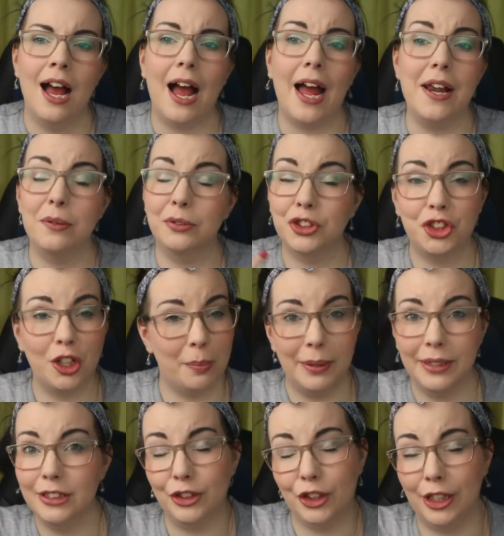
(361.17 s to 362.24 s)
And I was
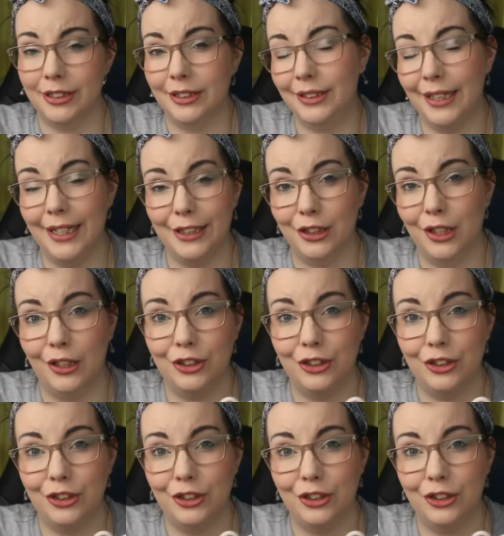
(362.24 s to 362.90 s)
shopping just in